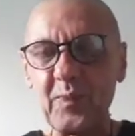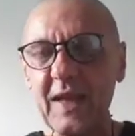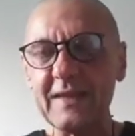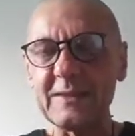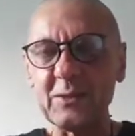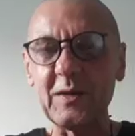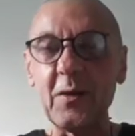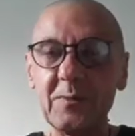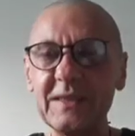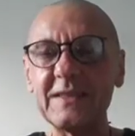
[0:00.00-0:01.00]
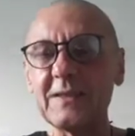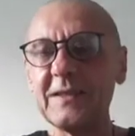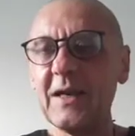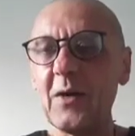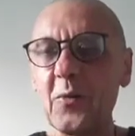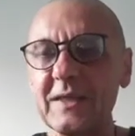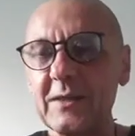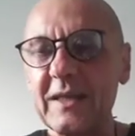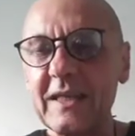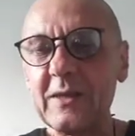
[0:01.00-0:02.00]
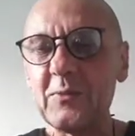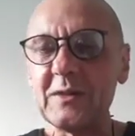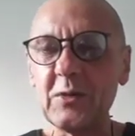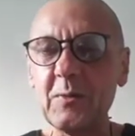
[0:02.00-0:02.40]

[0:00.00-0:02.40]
And so I hope this resonated with you.